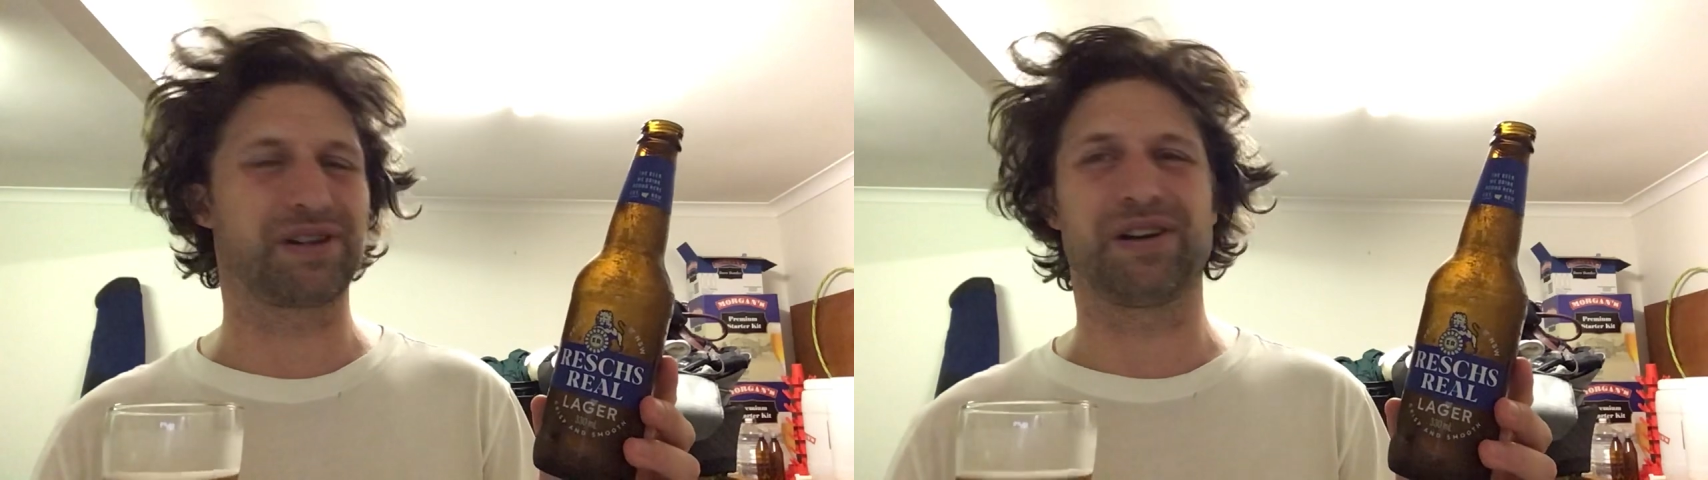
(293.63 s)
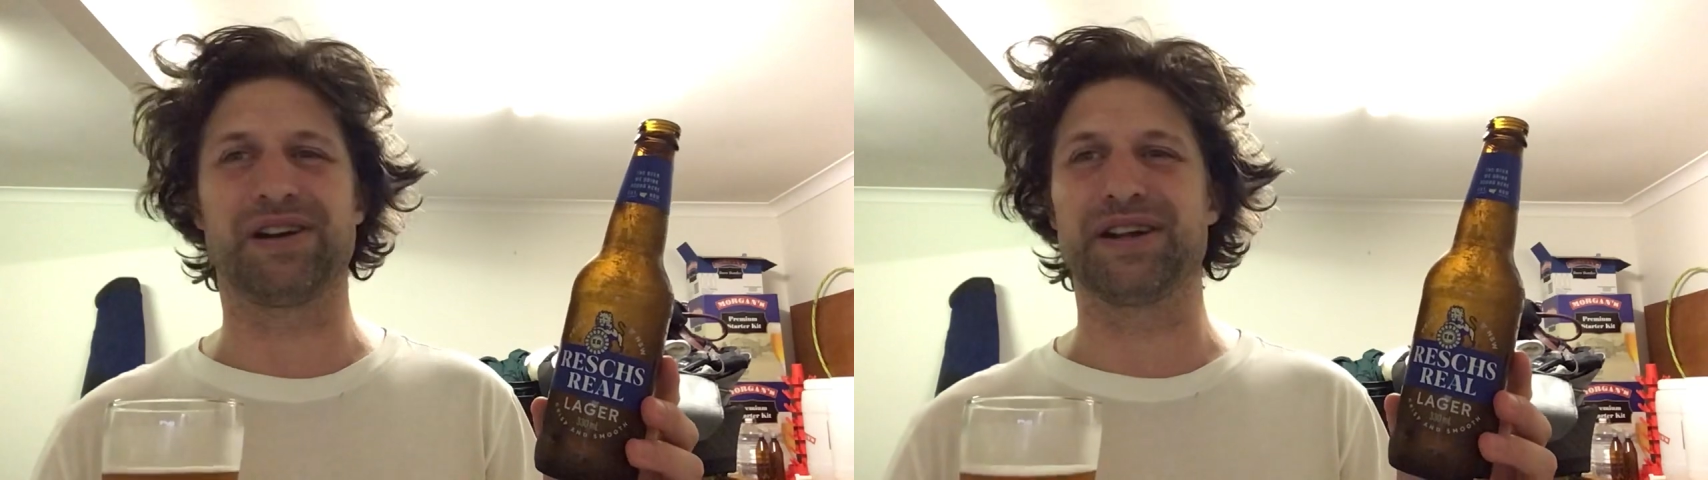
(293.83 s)

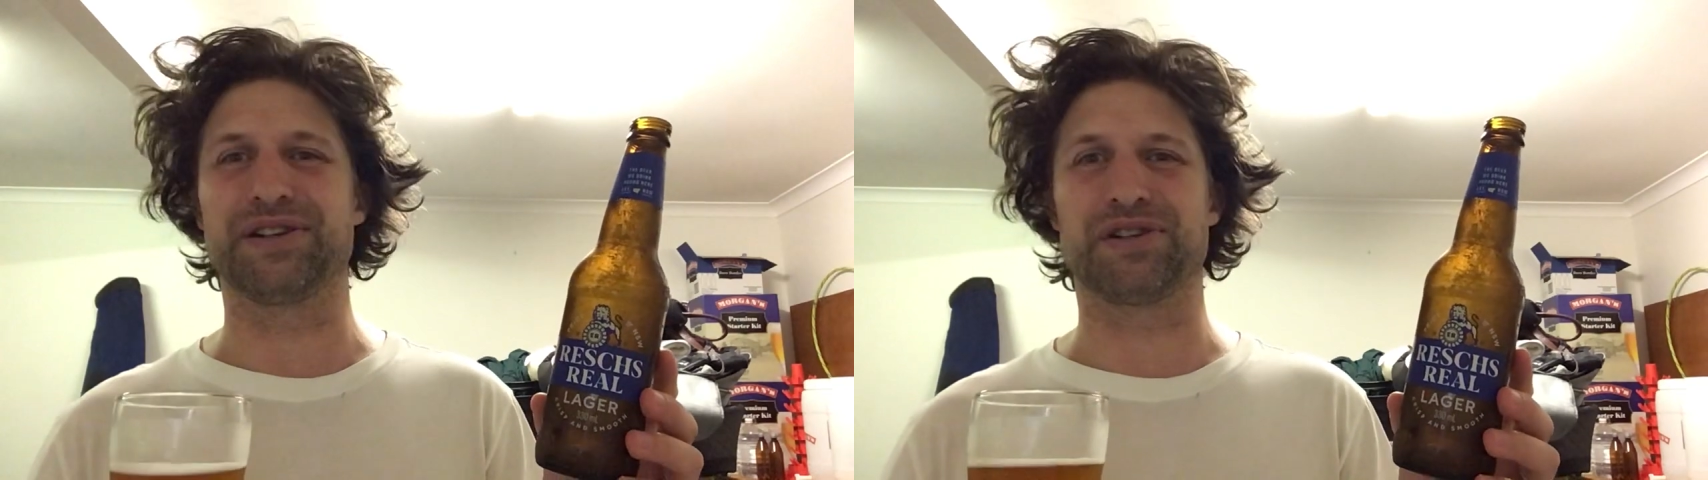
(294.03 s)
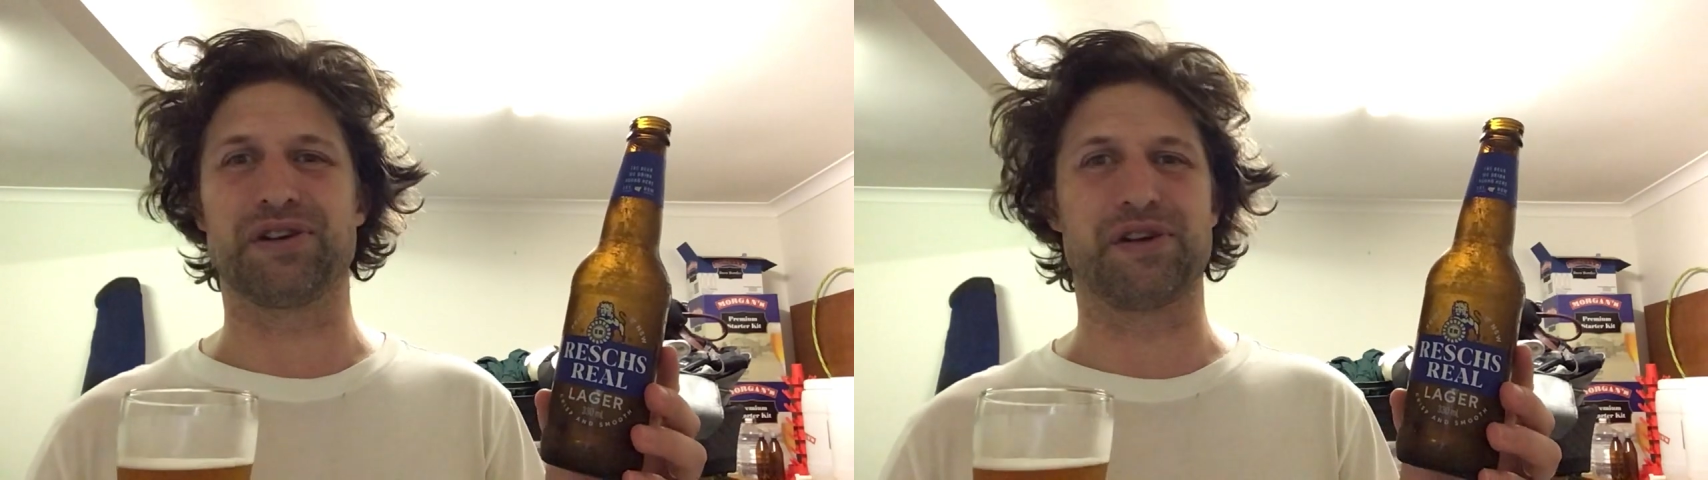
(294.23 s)
kind of
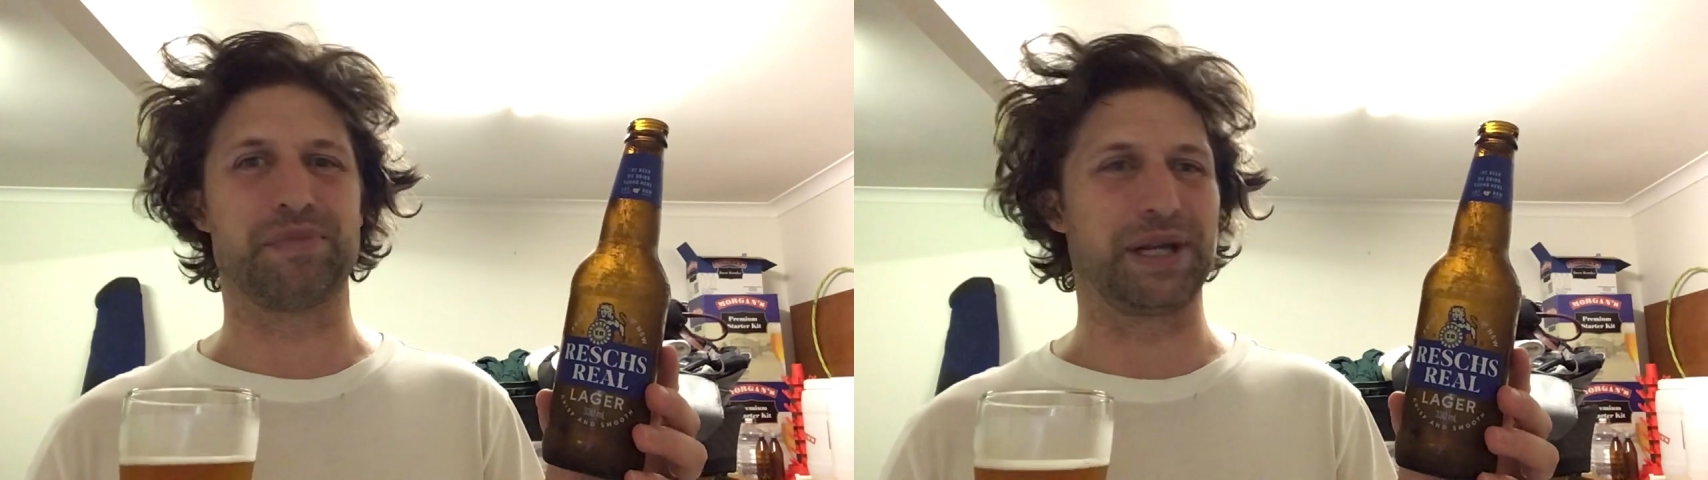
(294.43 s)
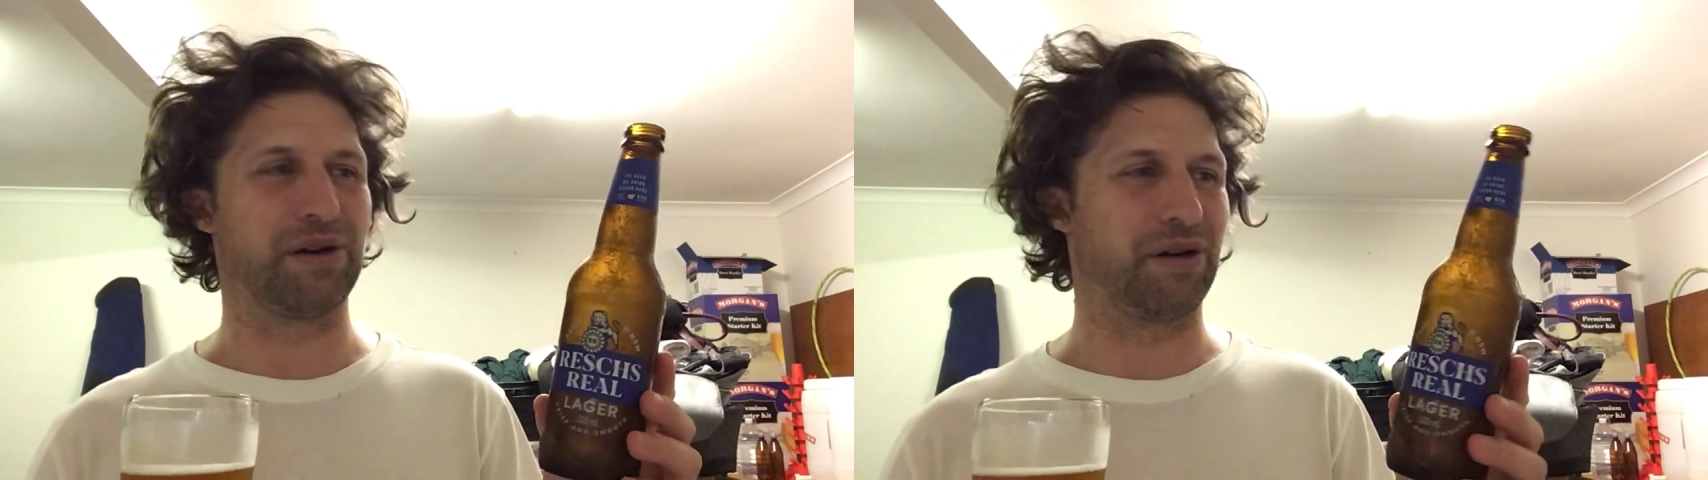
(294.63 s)
turn
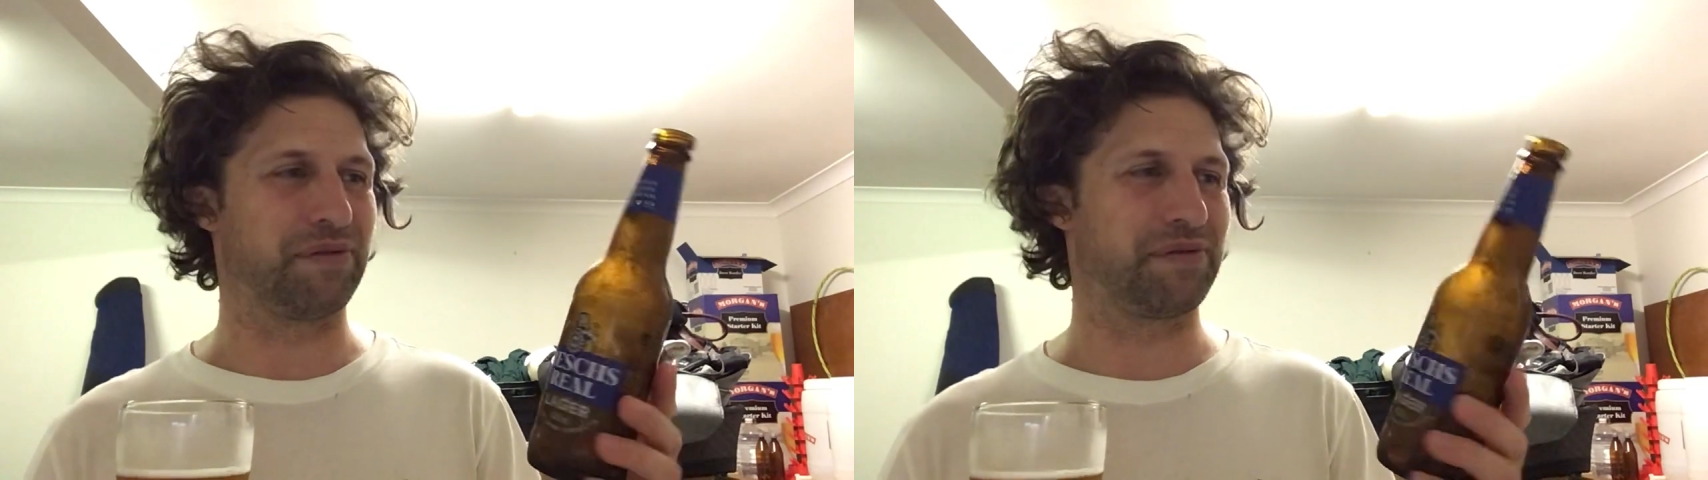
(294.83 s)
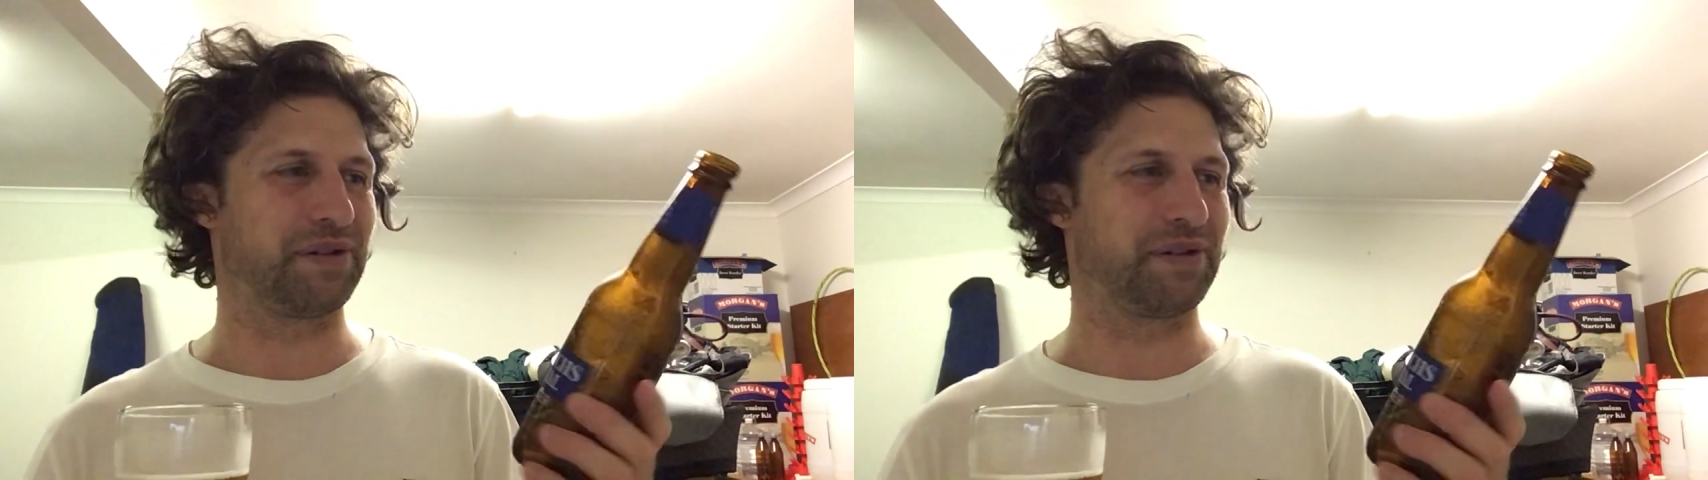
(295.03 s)
me off.